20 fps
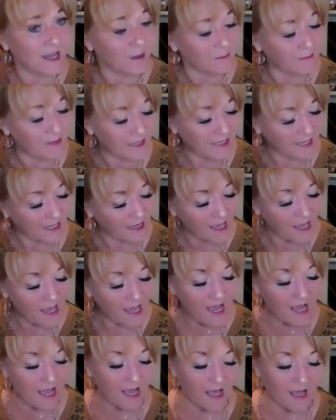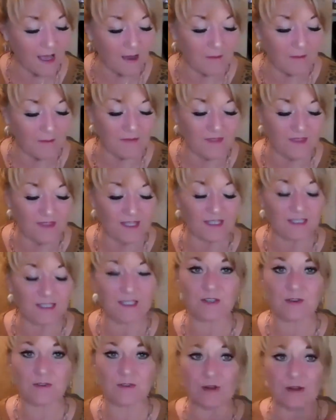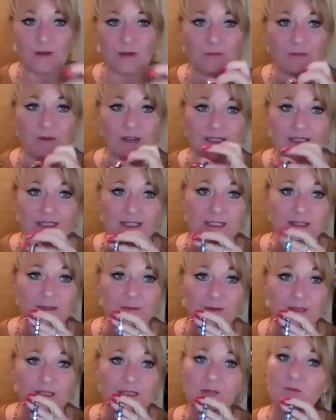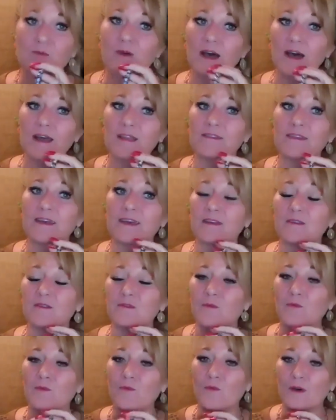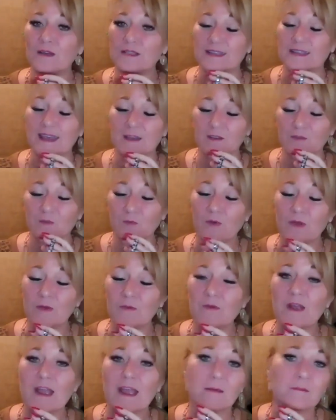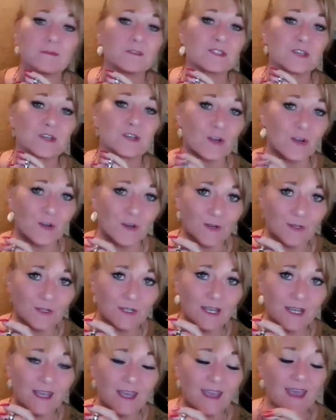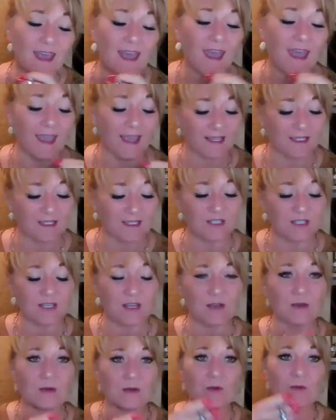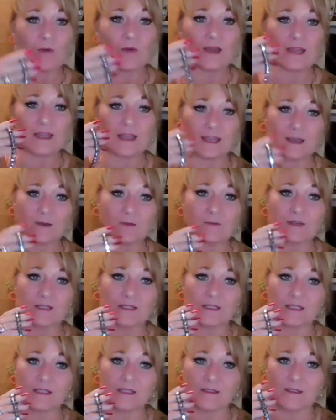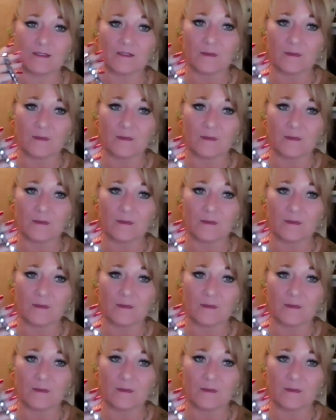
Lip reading: company. This chrome bracelet was one that we were able to earn. And so it was